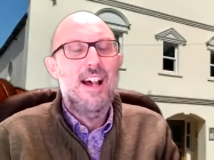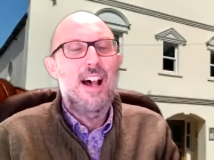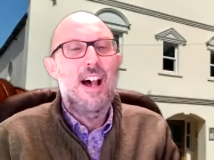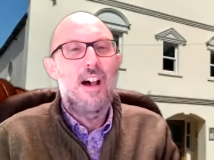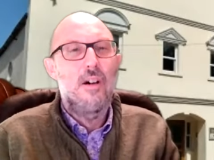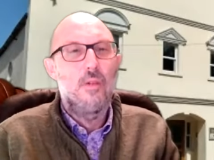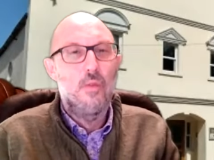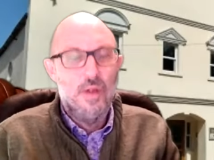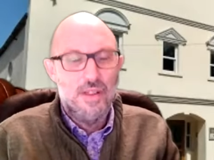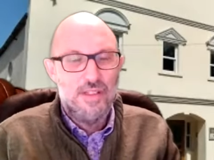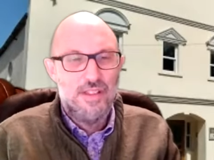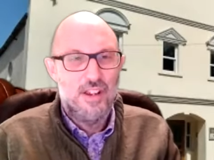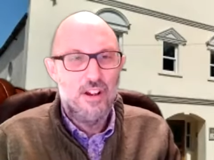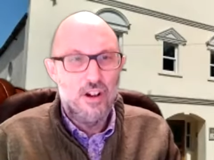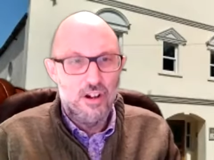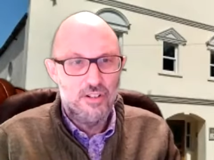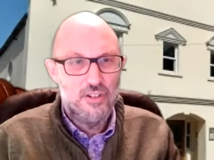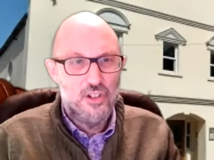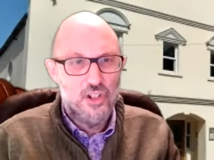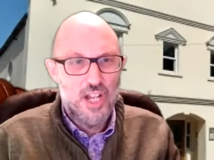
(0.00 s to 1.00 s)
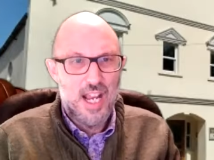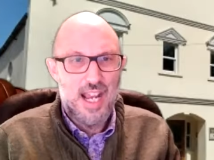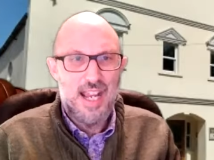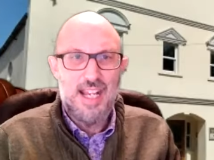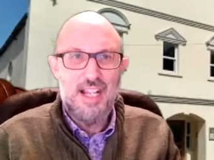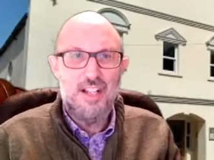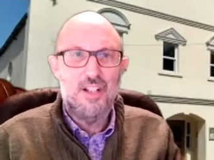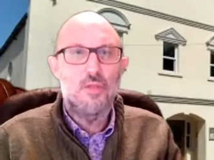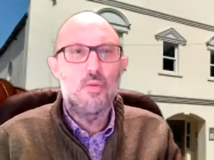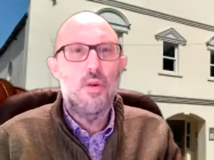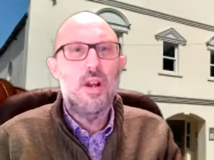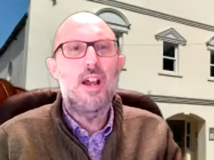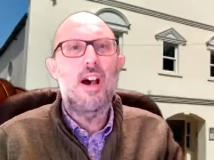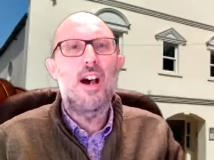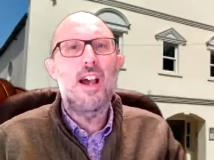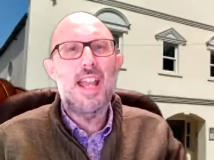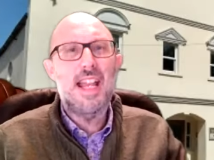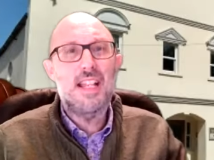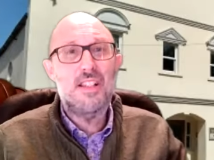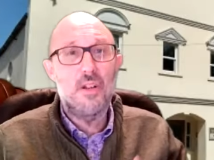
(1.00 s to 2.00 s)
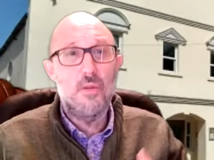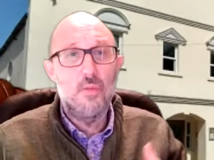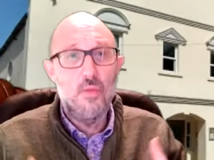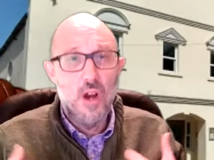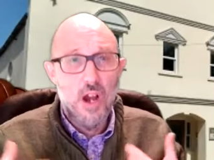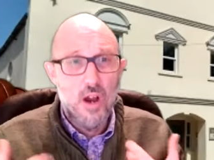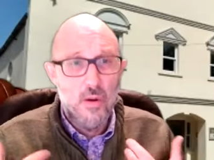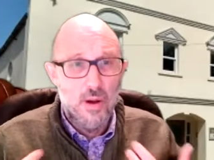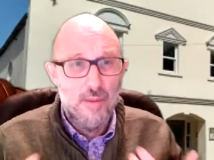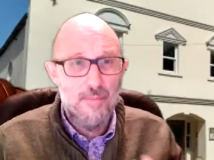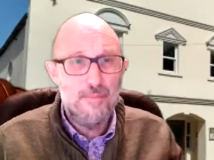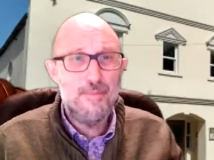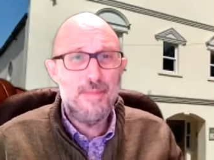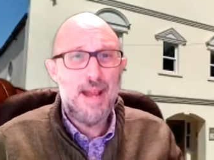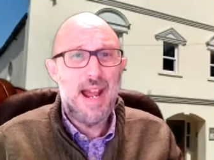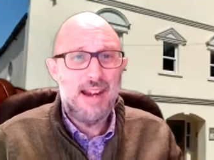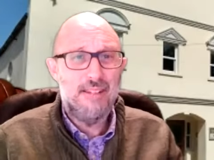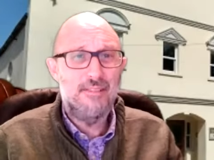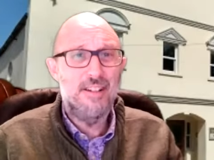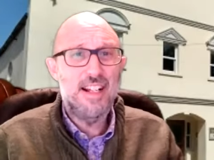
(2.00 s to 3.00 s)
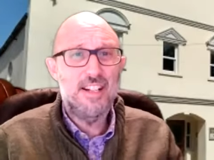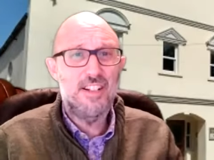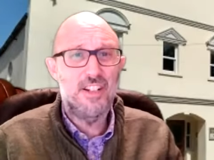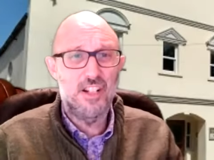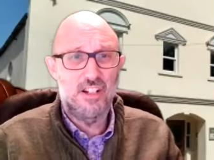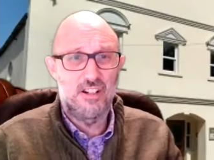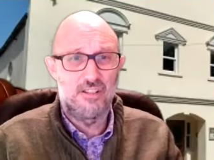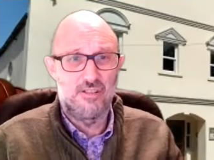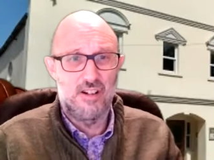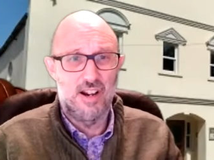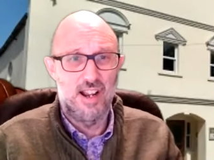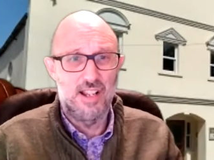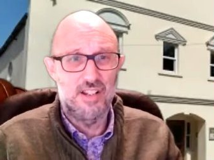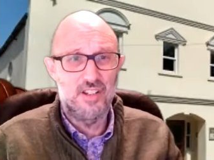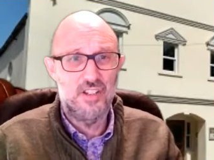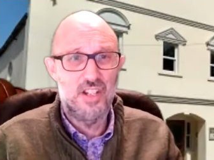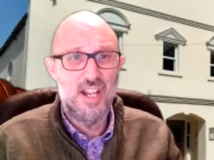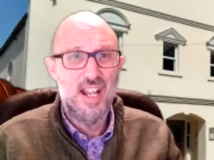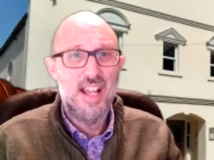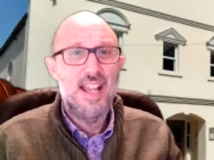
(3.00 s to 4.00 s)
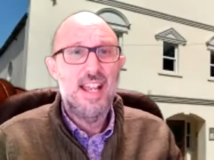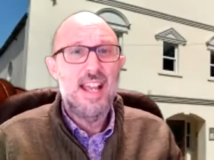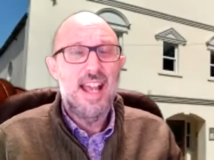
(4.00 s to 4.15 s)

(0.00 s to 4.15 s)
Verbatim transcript: uh, with God changed, when I, as it were, were married to Christ,